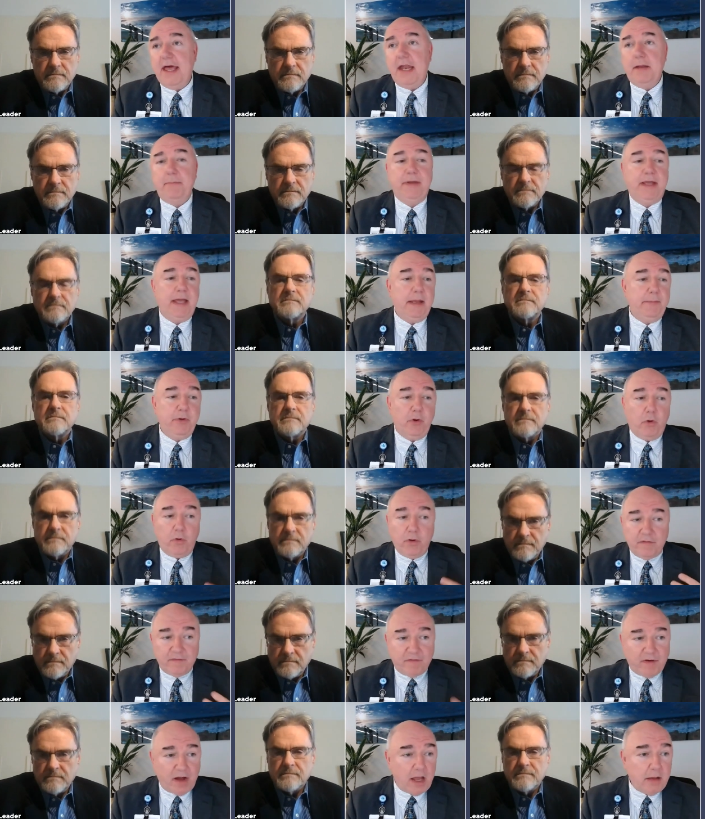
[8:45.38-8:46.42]
Speaker 1: and it became the
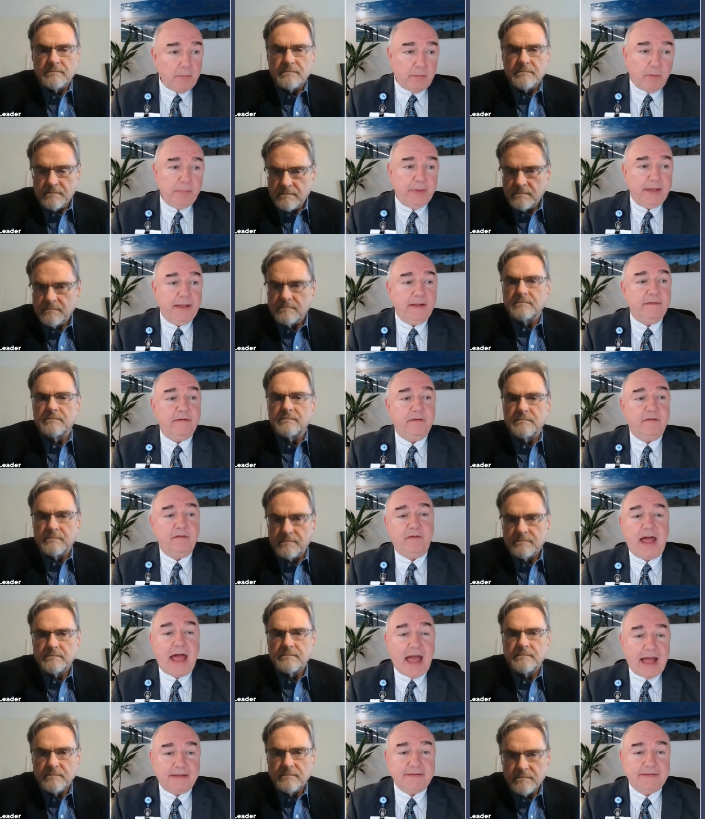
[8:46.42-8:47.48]
only viable means of
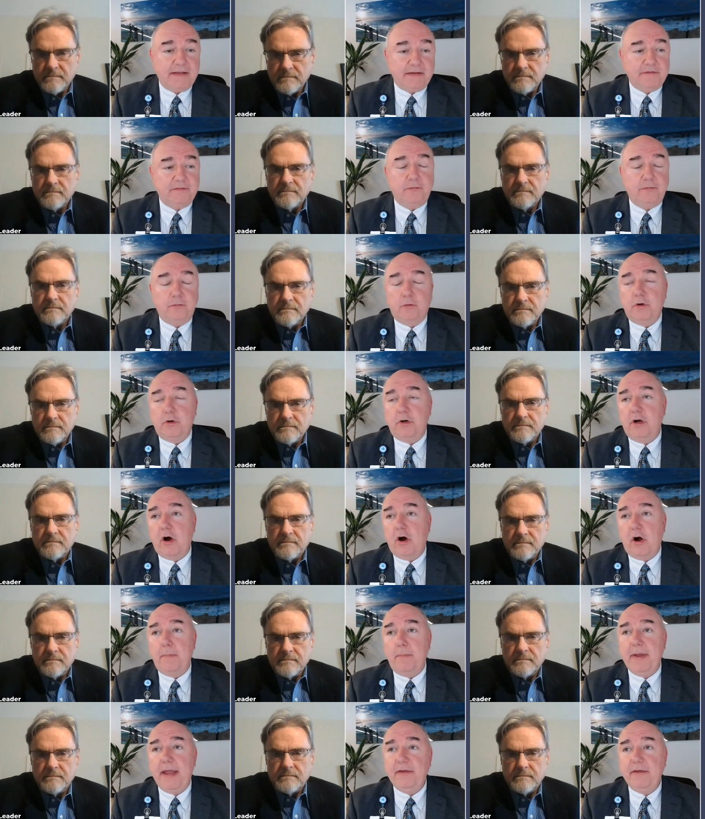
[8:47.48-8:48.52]
access for
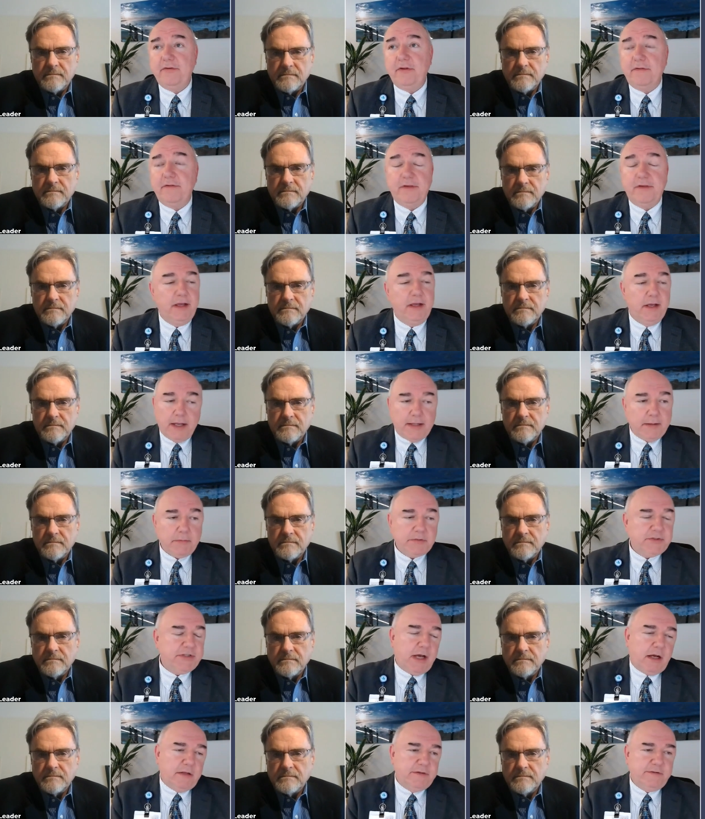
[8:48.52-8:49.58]
our patients, there were
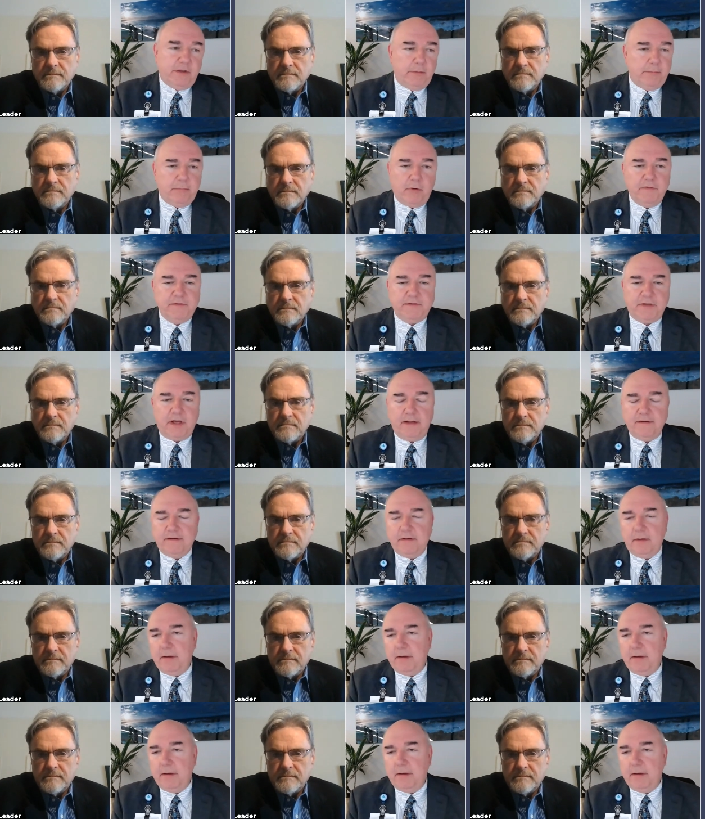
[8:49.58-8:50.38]
challenges on both sides.